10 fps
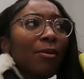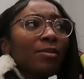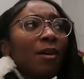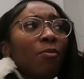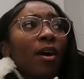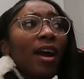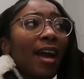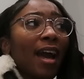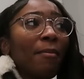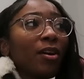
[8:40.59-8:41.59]
I was like, what
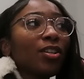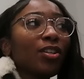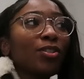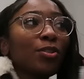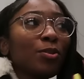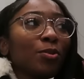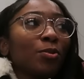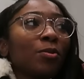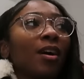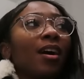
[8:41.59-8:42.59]
hair am I gonna
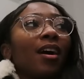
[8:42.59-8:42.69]
do?